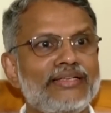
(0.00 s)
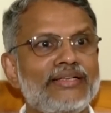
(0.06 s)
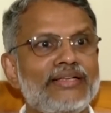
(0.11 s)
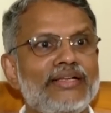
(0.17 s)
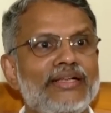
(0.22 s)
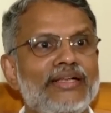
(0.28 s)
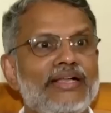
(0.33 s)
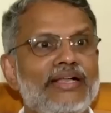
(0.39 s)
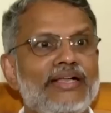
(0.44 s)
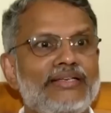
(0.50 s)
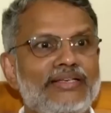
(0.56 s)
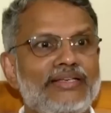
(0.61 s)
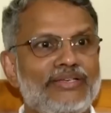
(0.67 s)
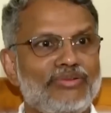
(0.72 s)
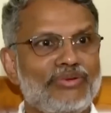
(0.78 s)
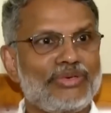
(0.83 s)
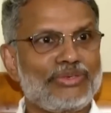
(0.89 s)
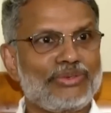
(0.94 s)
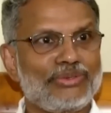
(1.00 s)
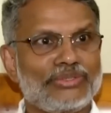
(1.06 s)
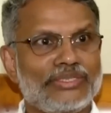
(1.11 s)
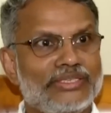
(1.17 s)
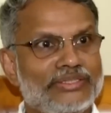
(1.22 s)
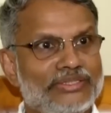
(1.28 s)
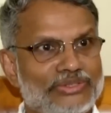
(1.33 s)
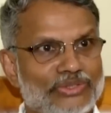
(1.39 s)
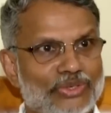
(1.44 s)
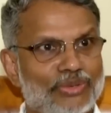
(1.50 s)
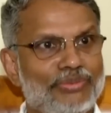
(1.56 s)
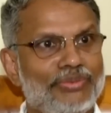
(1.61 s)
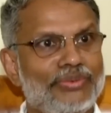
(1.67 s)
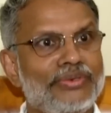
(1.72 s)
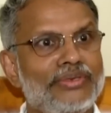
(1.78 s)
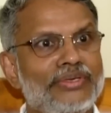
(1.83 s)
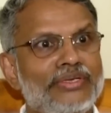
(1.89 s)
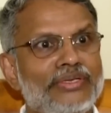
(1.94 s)
and it will do the job.
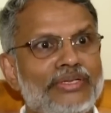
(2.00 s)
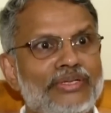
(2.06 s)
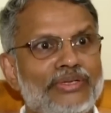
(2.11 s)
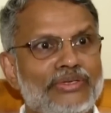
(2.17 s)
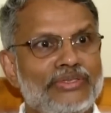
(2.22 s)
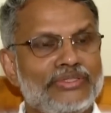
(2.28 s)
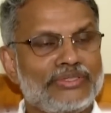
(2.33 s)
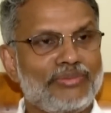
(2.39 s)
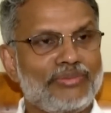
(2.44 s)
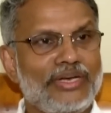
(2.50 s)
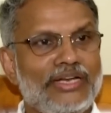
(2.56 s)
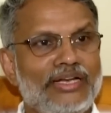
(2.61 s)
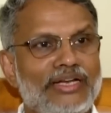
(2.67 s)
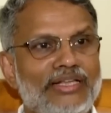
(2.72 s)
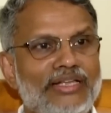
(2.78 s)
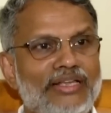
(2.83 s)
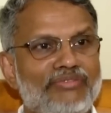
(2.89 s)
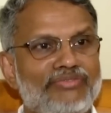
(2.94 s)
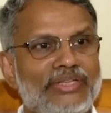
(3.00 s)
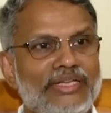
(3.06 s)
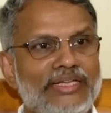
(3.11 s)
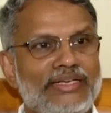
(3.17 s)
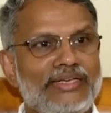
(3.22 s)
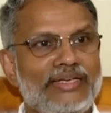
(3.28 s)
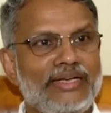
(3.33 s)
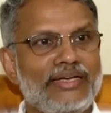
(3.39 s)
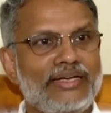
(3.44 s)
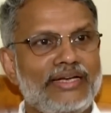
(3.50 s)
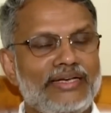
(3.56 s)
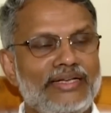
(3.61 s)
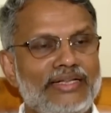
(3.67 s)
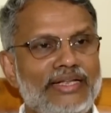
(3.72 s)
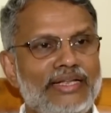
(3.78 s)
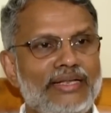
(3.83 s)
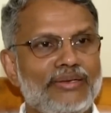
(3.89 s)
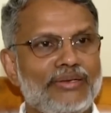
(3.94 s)
Similarly, if the intended
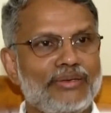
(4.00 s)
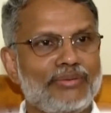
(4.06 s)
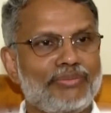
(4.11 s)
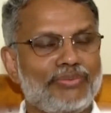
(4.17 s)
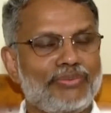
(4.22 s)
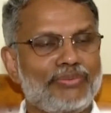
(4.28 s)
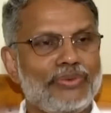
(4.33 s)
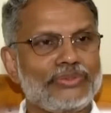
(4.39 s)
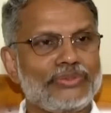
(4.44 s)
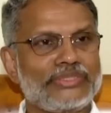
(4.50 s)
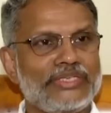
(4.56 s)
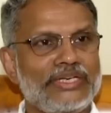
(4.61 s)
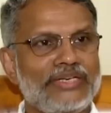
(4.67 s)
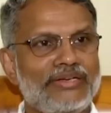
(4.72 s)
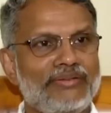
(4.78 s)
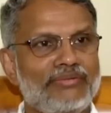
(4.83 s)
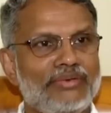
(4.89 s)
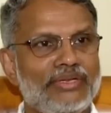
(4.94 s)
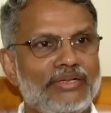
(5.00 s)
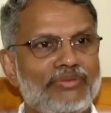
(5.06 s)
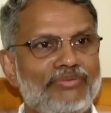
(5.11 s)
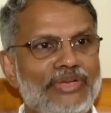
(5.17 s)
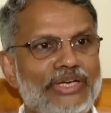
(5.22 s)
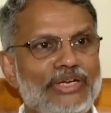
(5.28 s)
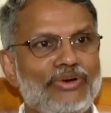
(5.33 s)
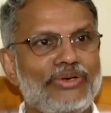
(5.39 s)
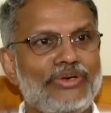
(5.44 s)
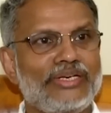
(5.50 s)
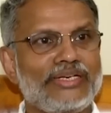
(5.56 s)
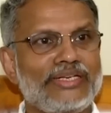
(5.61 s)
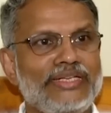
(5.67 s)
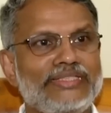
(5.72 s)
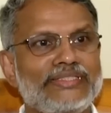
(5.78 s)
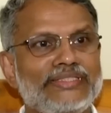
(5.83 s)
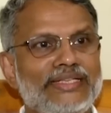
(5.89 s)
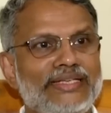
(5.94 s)
uh, position, uh, we don't
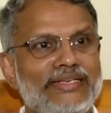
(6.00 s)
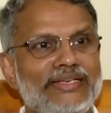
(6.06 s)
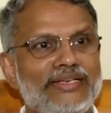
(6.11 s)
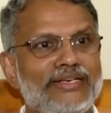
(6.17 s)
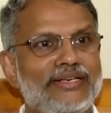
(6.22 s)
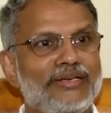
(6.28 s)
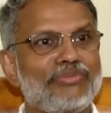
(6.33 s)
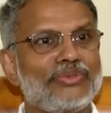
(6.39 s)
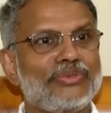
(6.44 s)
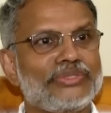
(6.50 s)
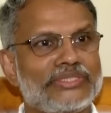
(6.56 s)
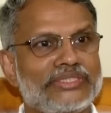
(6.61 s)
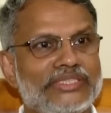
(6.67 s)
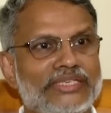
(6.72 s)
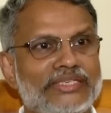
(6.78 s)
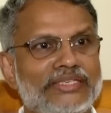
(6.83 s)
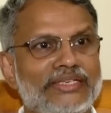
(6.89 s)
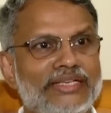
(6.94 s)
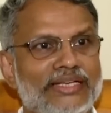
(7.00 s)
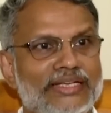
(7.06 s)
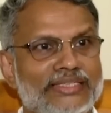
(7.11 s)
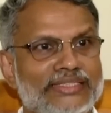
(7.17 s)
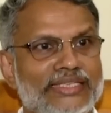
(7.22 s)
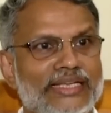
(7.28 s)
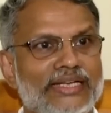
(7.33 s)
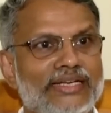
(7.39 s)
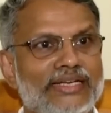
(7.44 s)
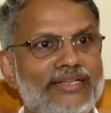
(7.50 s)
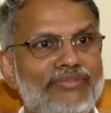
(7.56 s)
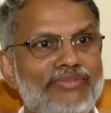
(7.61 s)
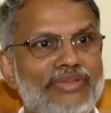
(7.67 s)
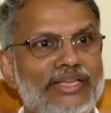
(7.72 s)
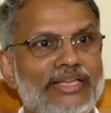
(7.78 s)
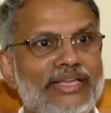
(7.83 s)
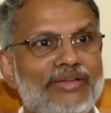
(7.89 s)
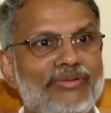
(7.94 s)
reach the intended position exactly,
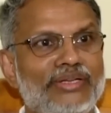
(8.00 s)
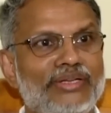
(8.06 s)
we have a